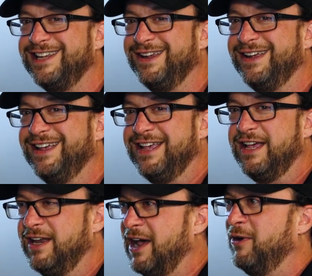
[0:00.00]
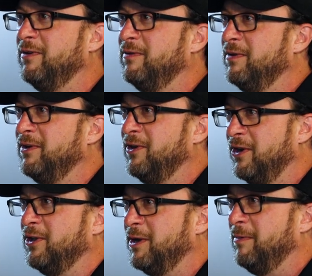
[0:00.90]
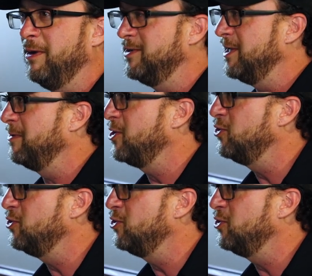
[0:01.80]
And now another thing about me is I'm a